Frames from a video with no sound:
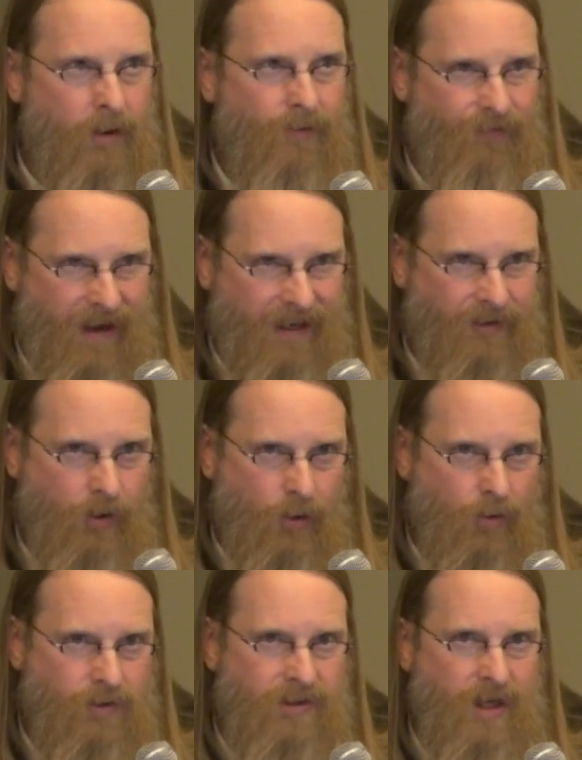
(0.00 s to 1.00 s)
fake
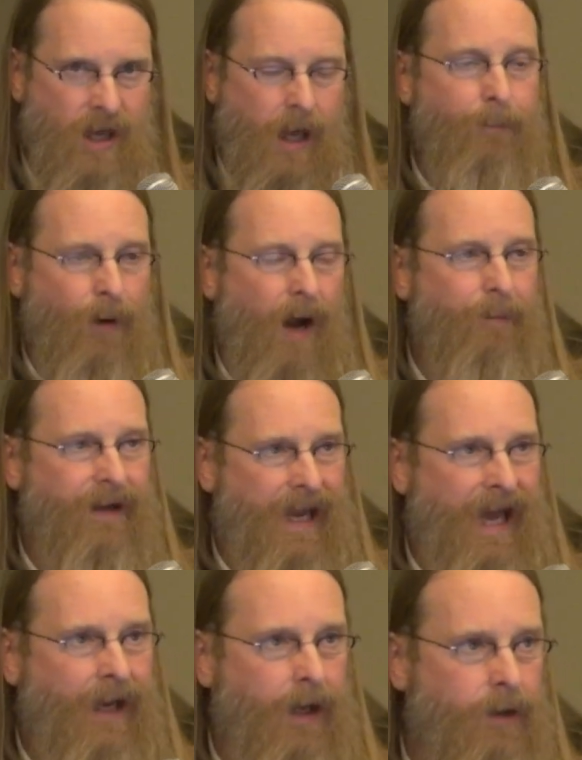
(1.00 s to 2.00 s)
news, and
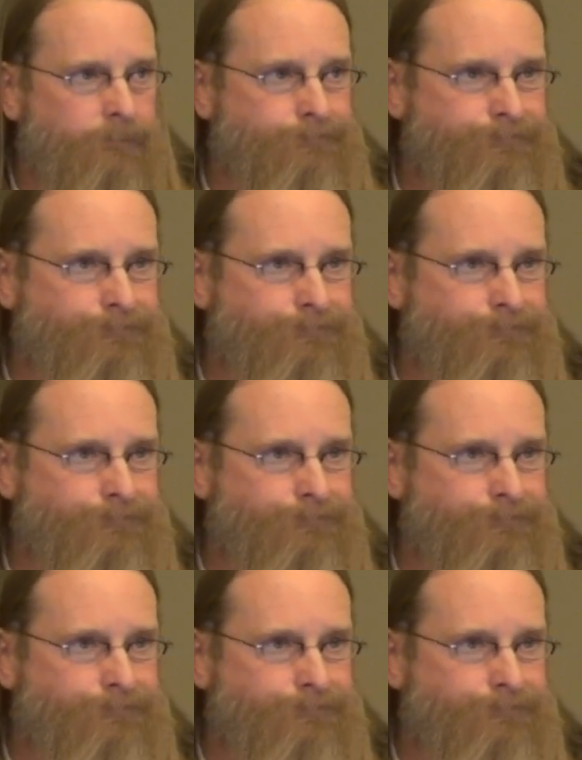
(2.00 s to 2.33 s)
propaganda.